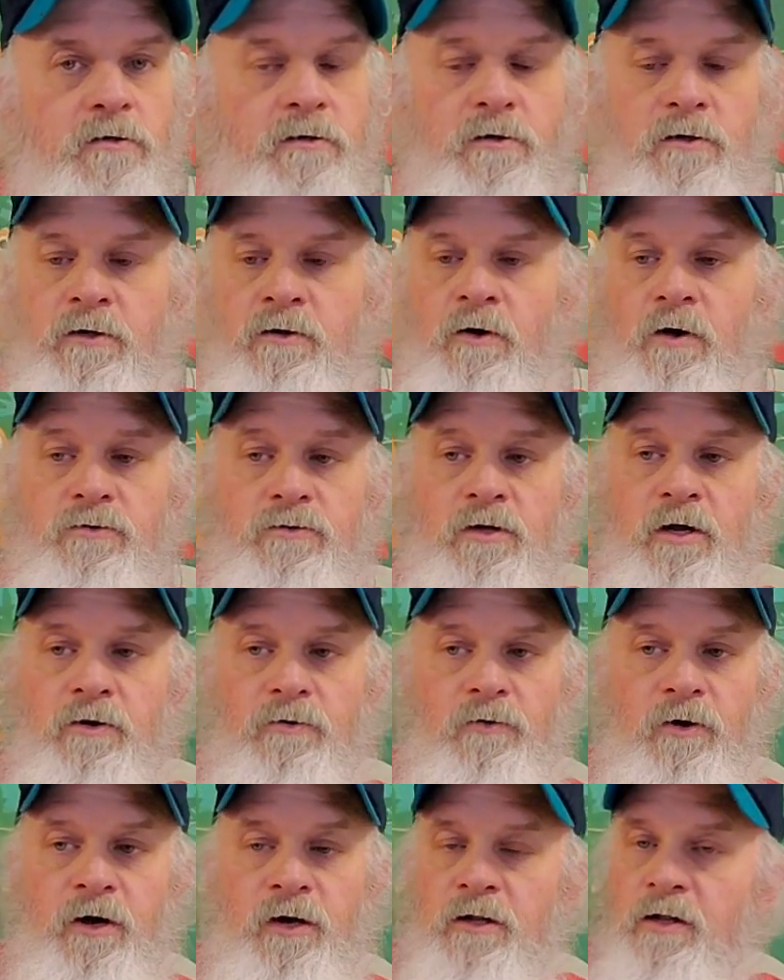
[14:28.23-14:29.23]
You're also not
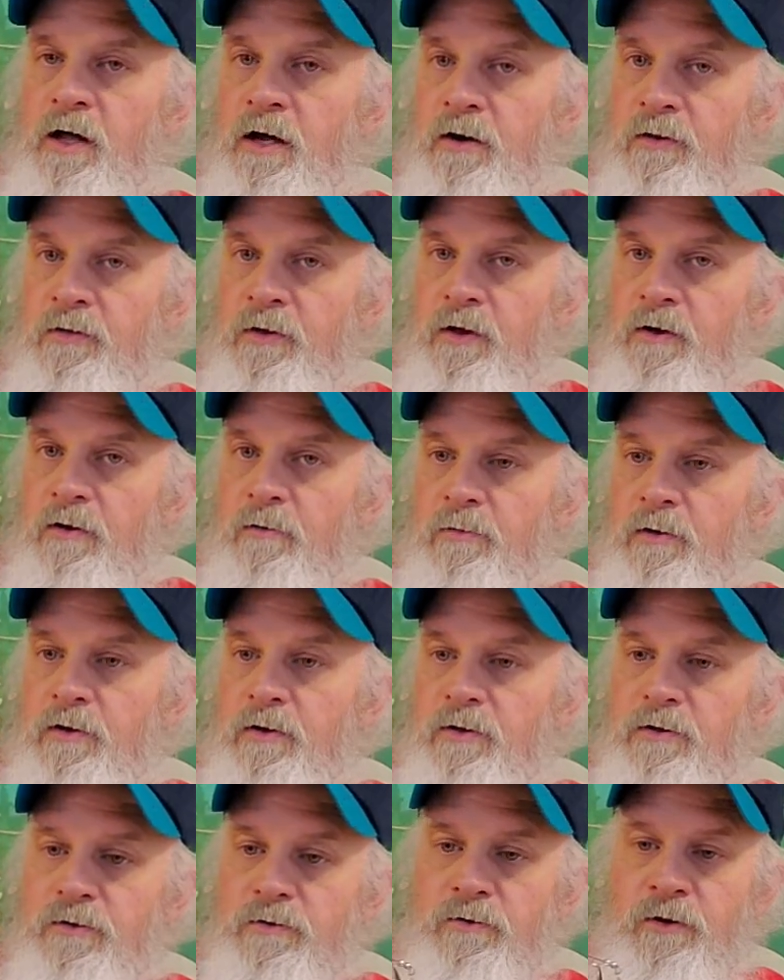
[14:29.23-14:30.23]
creating a lot of thump.
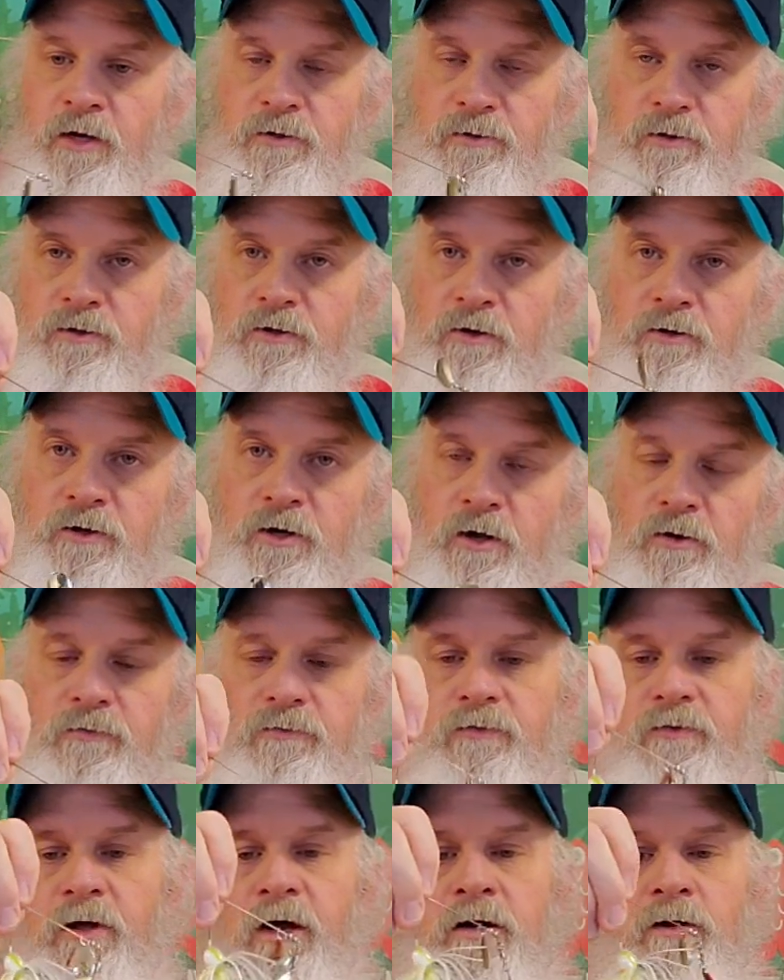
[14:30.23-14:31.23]
So that's a good color
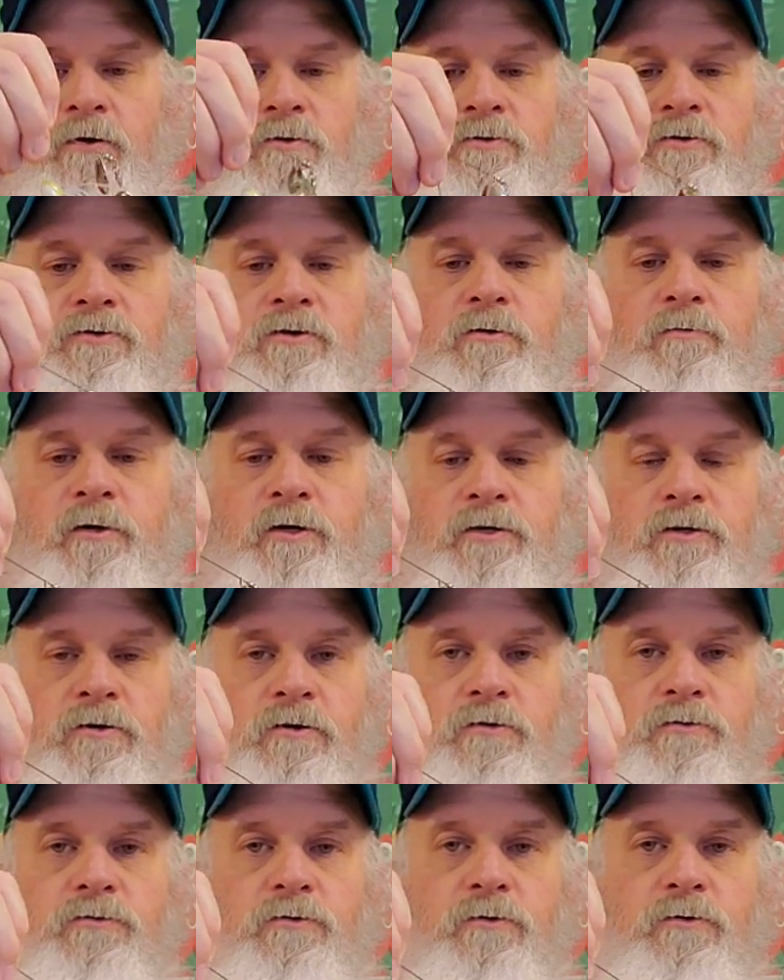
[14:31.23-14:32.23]
for that. And there's a little bit of
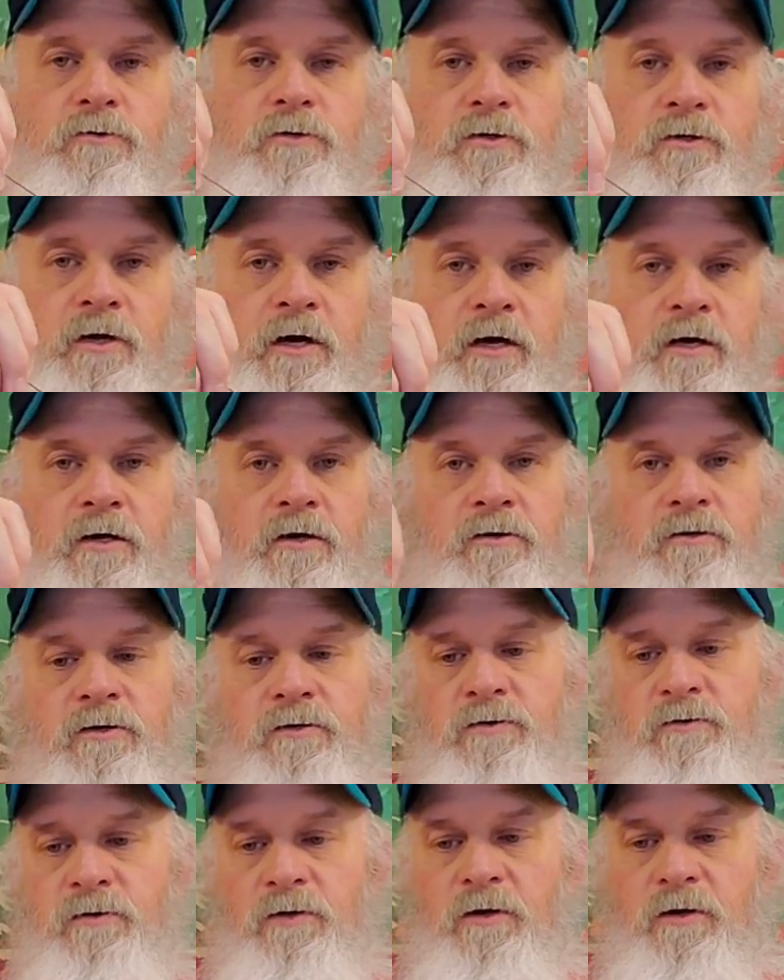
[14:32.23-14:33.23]
chartreuse in that,
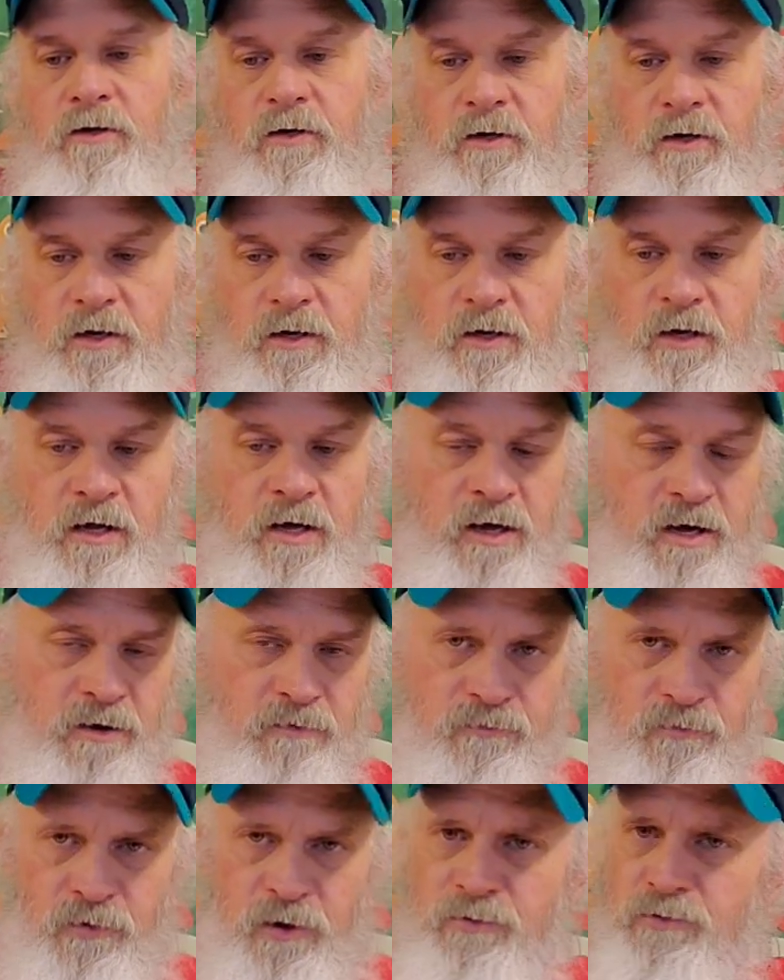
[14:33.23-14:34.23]
because
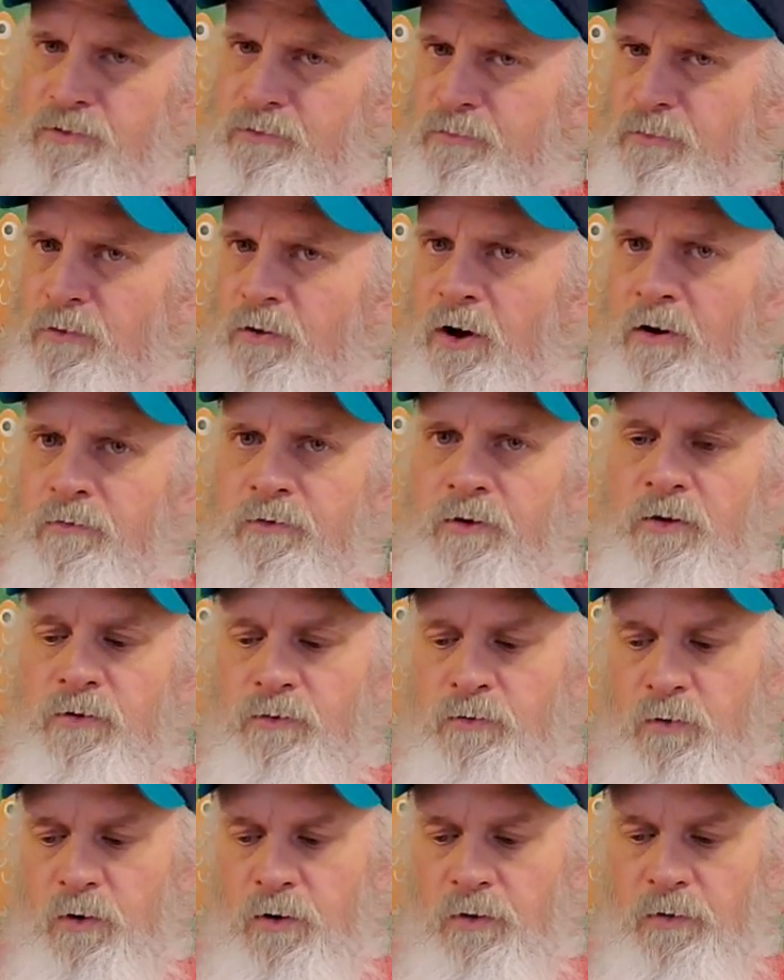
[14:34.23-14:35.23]
this is for
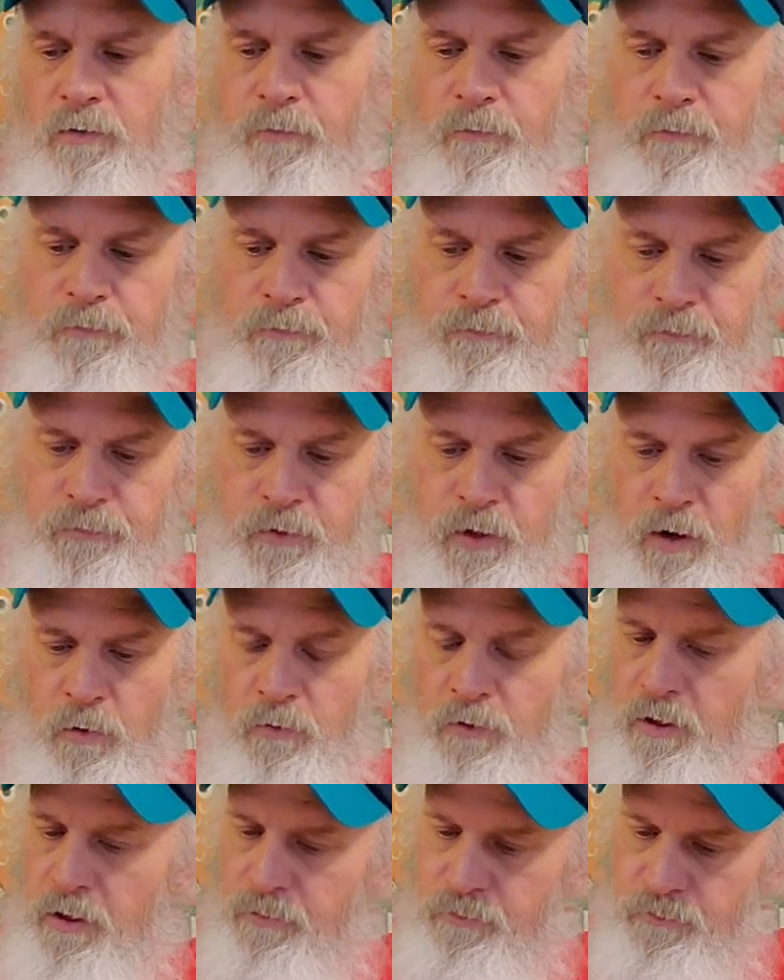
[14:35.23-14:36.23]
off-colored water. Now,
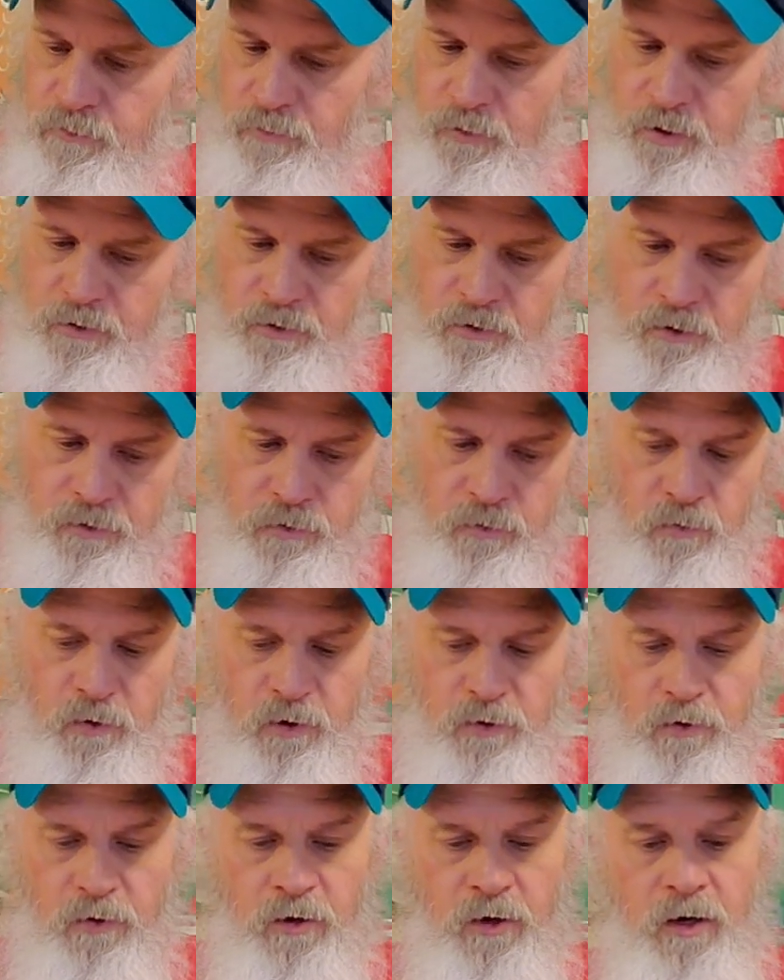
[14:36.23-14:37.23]
we're not through that in clear
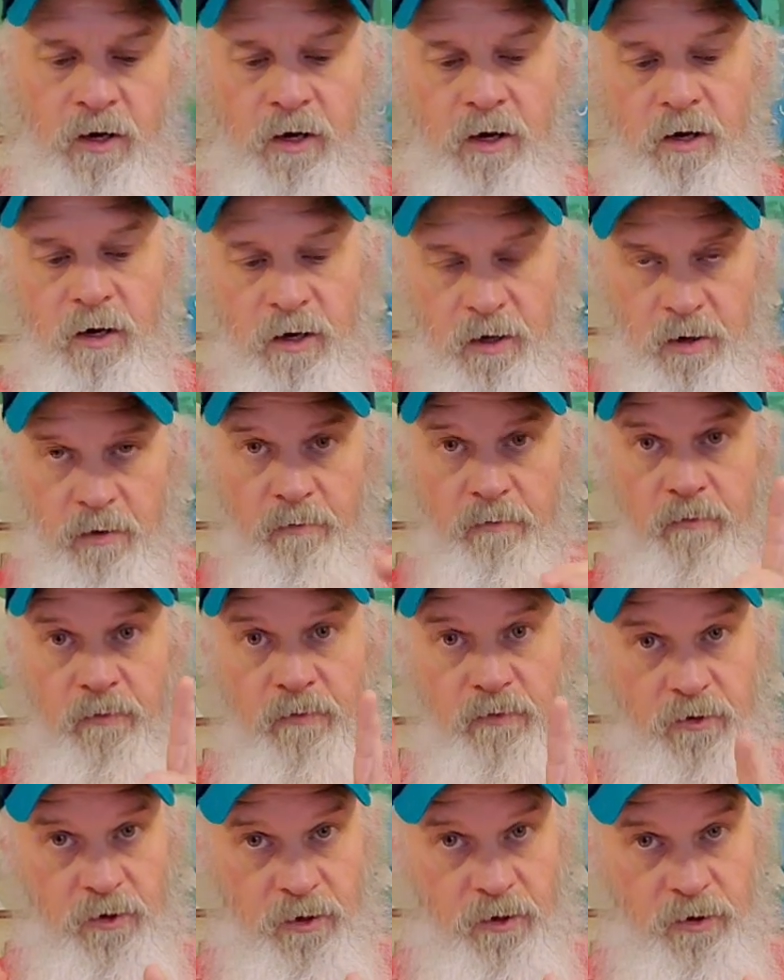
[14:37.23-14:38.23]
water.
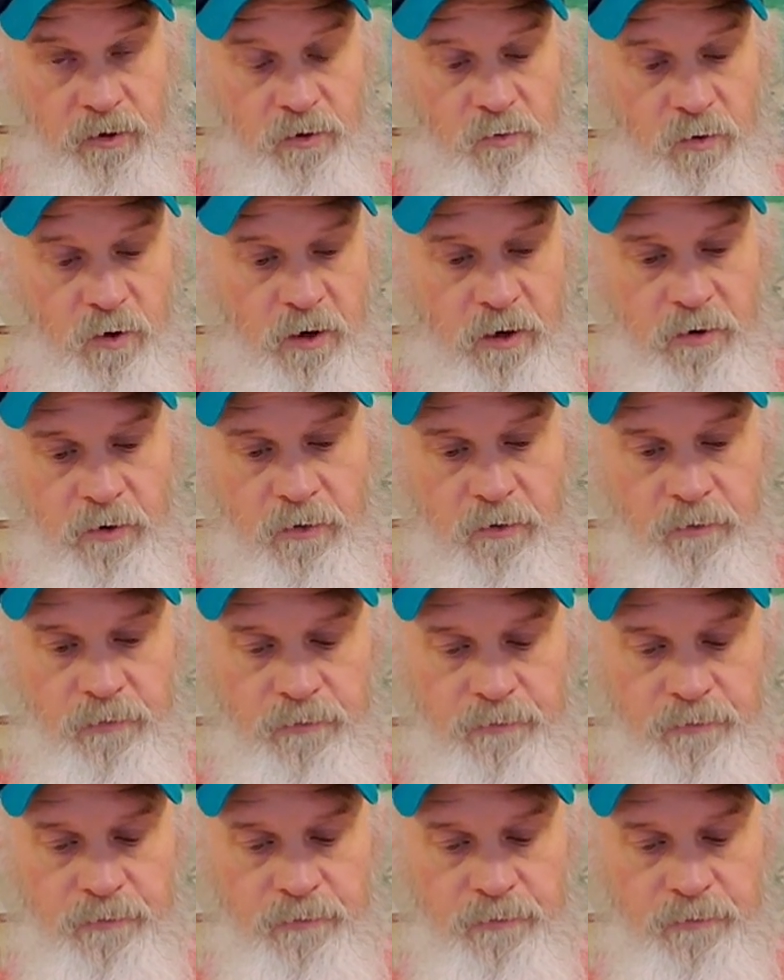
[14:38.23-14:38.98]
Clear water.